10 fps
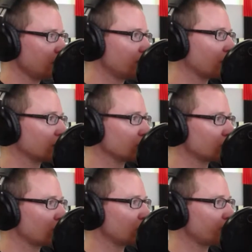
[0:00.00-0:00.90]
you've got a
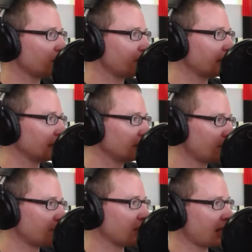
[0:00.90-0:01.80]
control group at the beginning, the
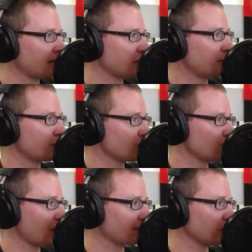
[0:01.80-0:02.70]
people that have and the people
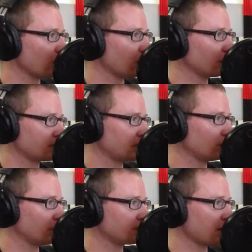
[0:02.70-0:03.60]
who have not seen
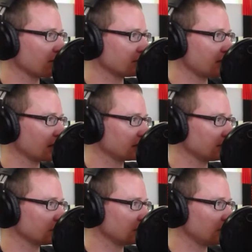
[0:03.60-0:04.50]
or experienced the
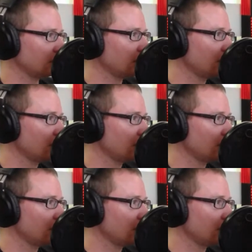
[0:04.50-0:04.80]
activity.